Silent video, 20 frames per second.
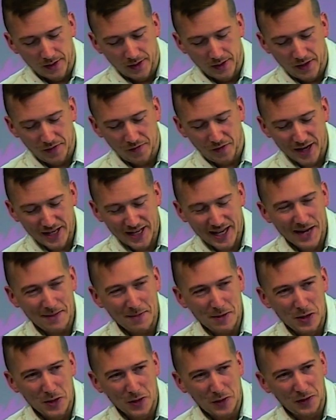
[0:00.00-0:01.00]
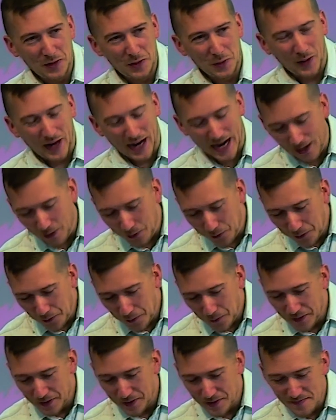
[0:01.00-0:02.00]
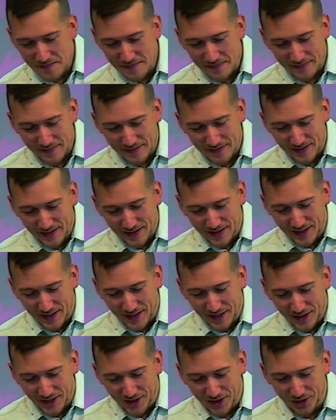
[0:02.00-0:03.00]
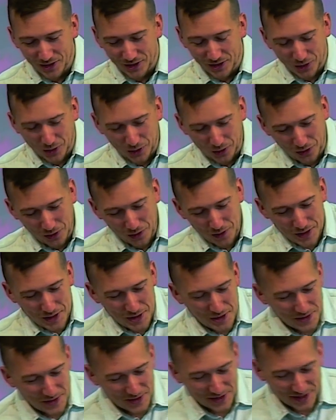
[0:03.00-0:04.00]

If I came and looked at your algorithm, could, could you use